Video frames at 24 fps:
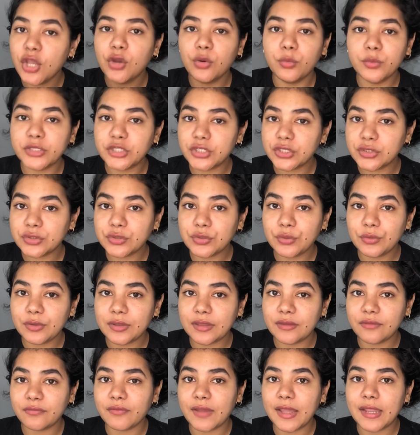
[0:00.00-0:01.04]
which is
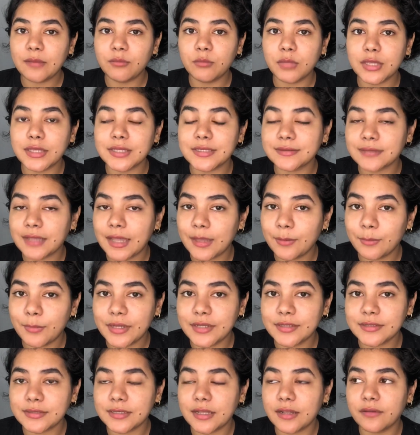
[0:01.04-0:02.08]
totally fine, because I
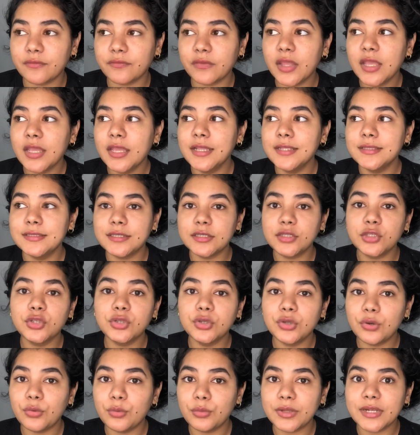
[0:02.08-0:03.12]
myself didn't
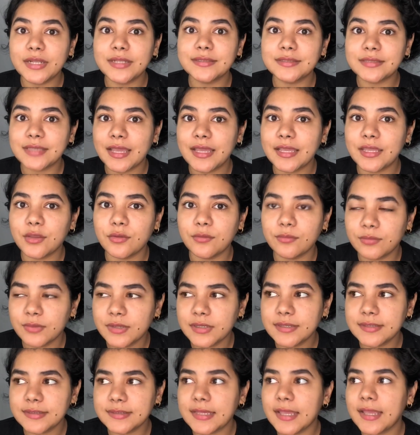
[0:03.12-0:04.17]
know what acai
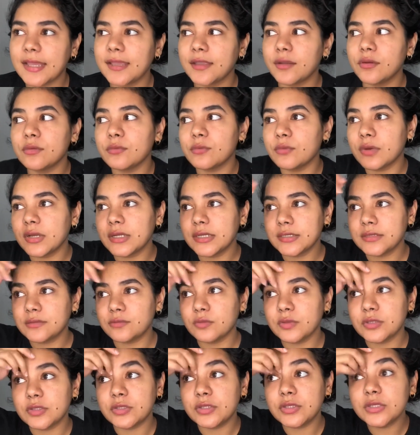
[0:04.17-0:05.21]
was and what it
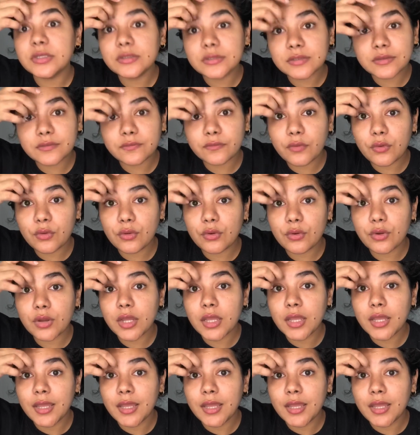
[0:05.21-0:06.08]
was used for